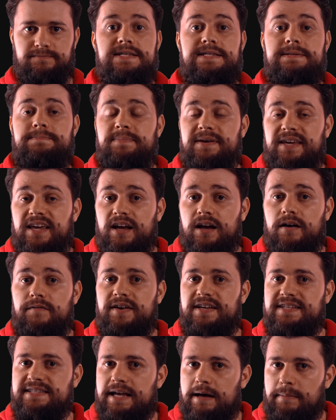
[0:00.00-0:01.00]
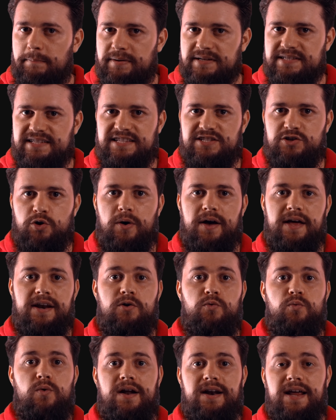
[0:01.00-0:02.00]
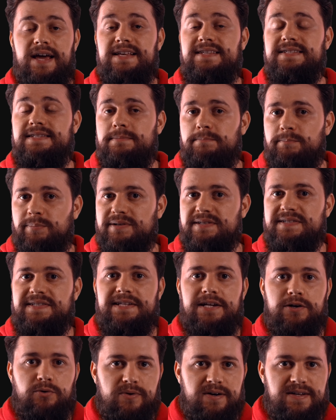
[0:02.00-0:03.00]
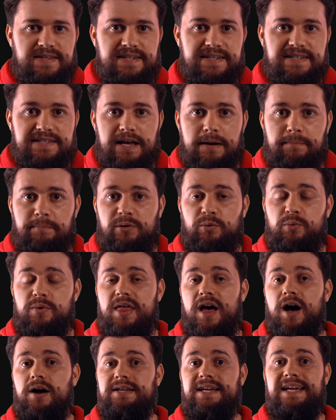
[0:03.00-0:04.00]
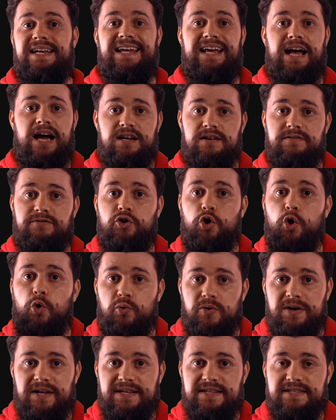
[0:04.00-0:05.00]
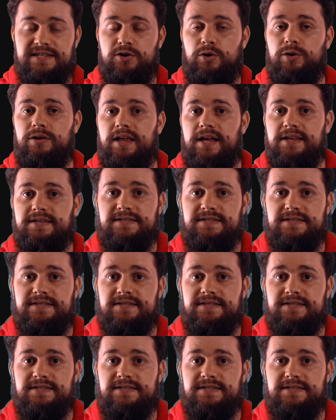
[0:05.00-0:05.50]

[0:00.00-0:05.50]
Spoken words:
Speaking of examples, let's go ahead and run a simple synchronous example without any kind of Go routines and all that